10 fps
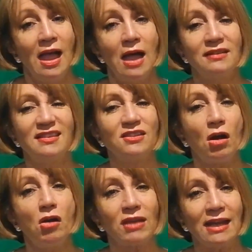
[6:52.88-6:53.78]
and
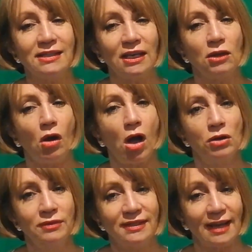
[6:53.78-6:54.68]
start getting your
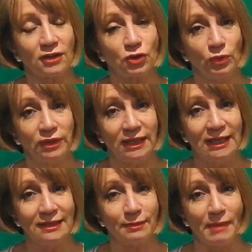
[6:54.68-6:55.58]
own sexual
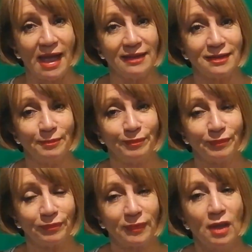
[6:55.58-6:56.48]
needs met.
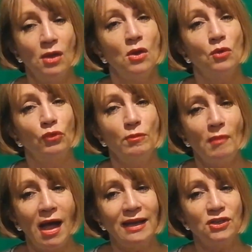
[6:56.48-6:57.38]

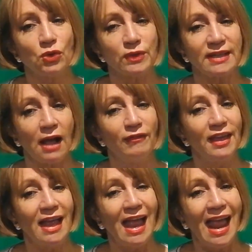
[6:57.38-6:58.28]
Remind yourself
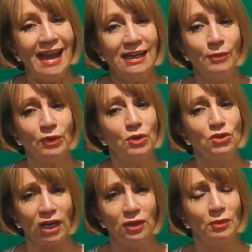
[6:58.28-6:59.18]
that anyone who
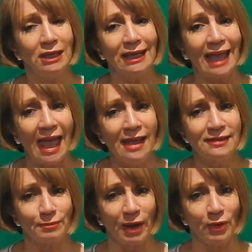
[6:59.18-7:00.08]
genuinely cares
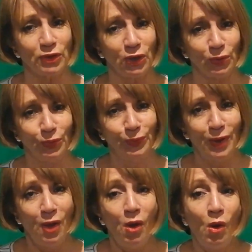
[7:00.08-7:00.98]
about you
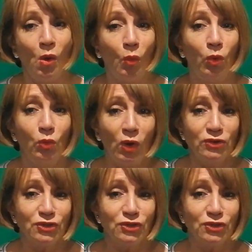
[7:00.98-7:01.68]
will want